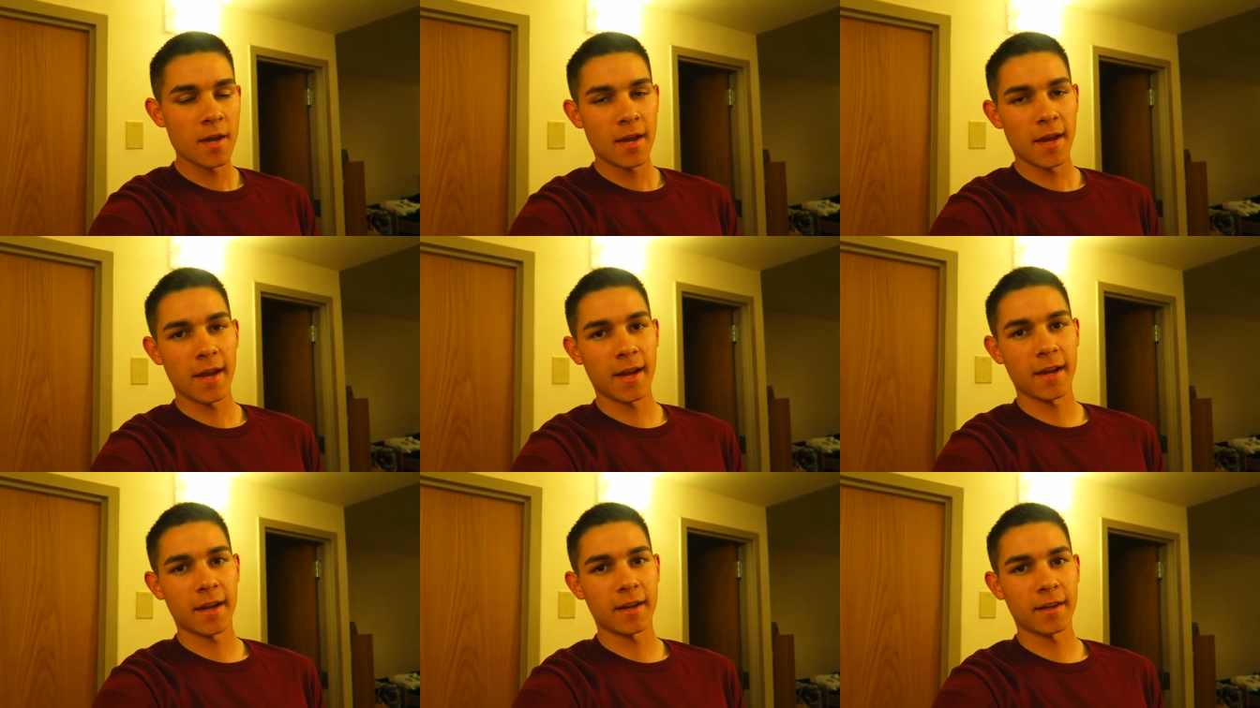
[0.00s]

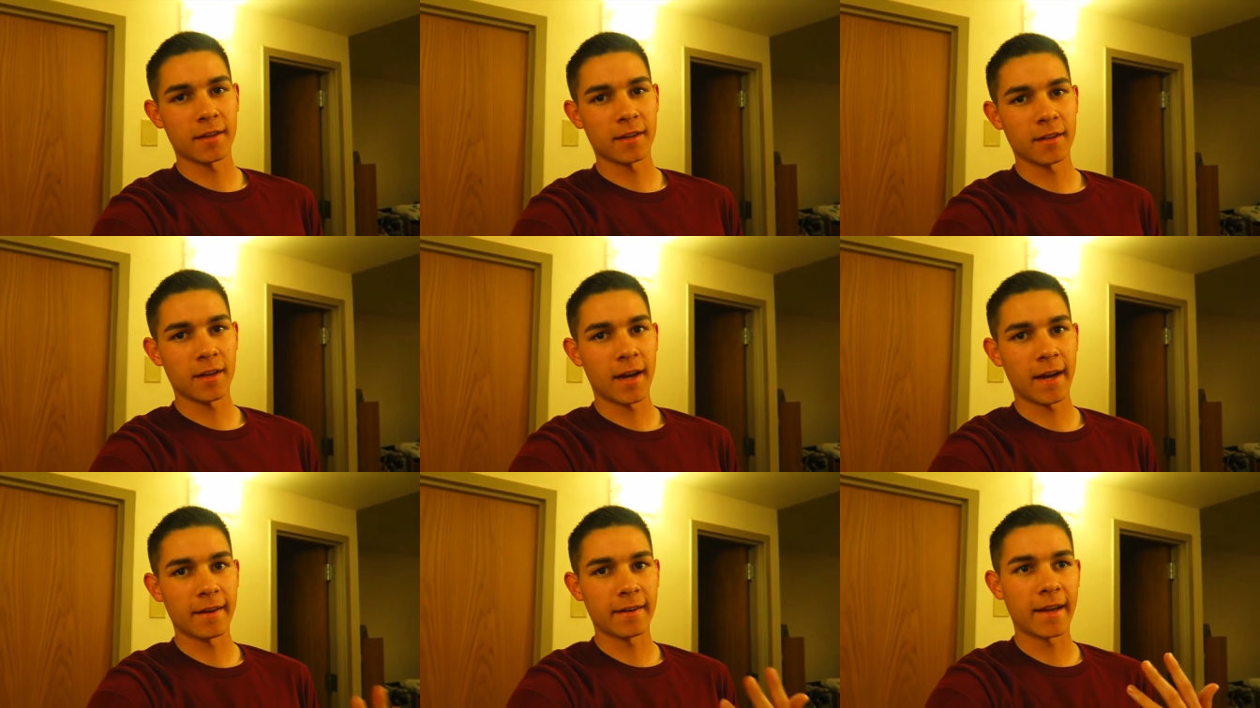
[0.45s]

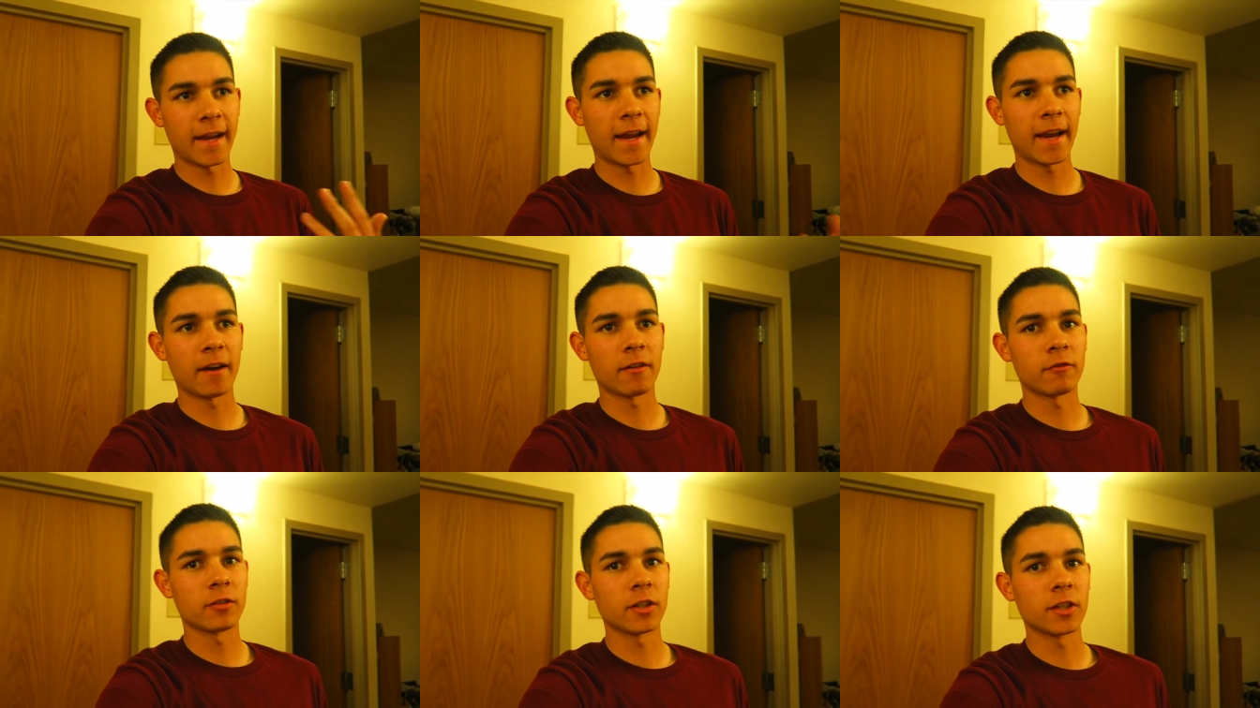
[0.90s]
and I
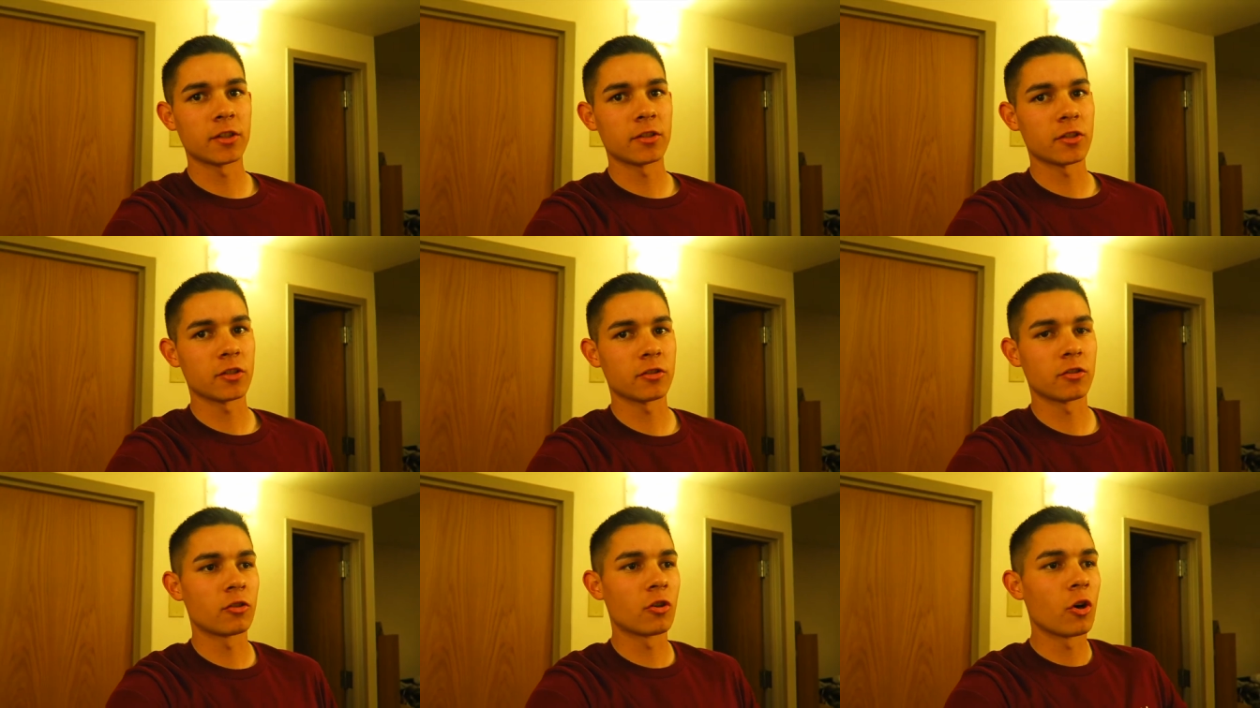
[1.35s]
can't really
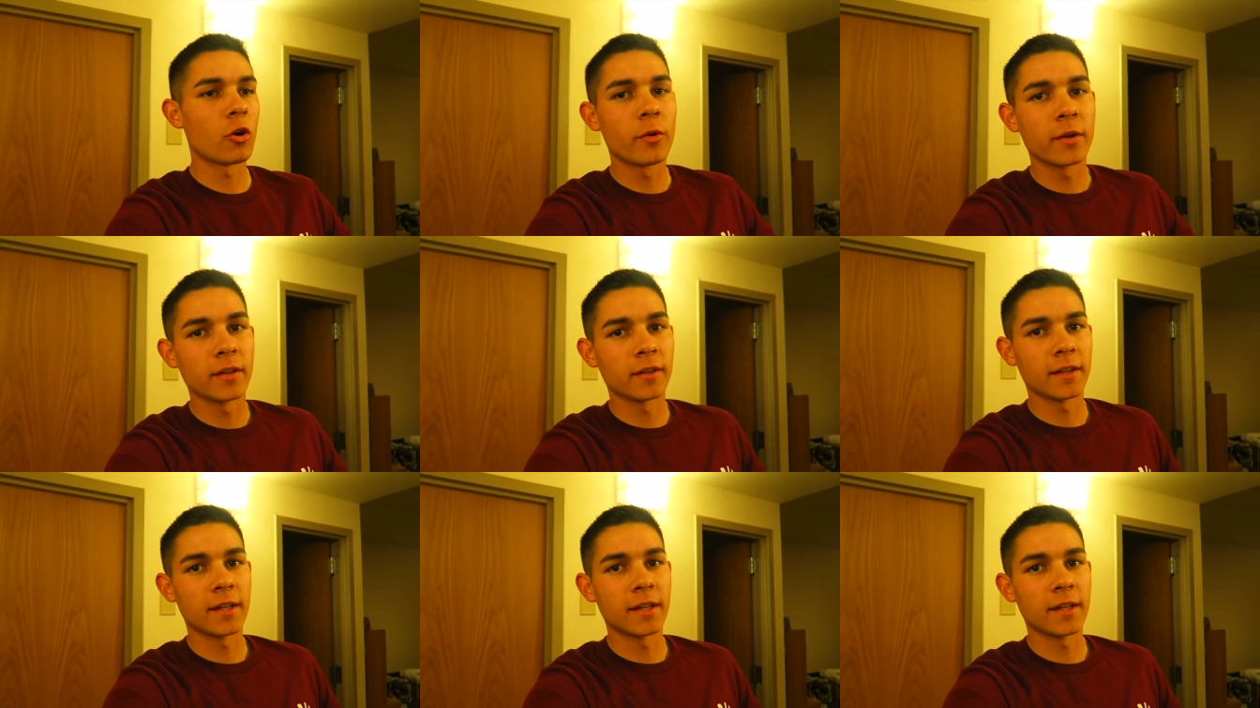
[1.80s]
just go and